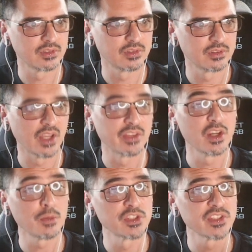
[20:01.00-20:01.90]
Oh, the
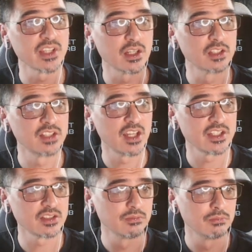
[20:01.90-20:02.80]
options are
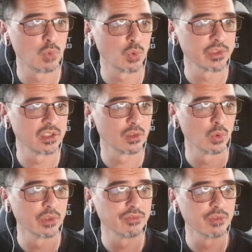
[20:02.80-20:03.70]
night, morning,
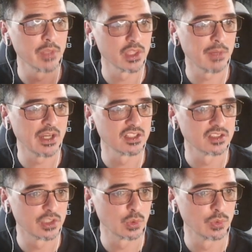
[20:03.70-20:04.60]
or if you met the party
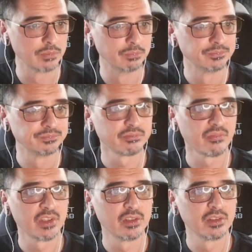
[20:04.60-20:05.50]
and killed them.
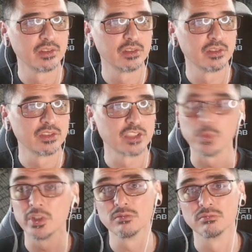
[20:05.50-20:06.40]
So
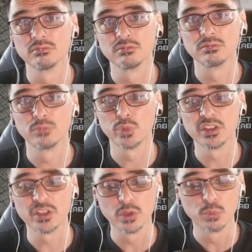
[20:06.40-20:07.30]
we didn't
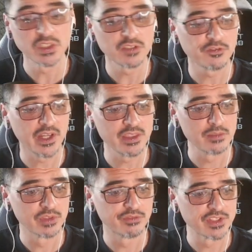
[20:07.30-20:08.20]
kill them. We did fight
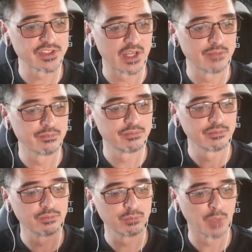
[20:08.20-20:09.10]
them the first time,
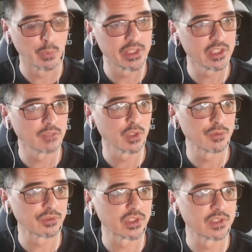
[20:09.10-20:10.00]
but we let them go
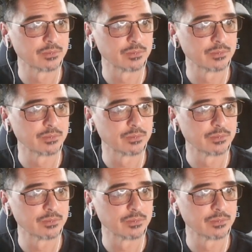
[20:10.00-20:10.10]
free.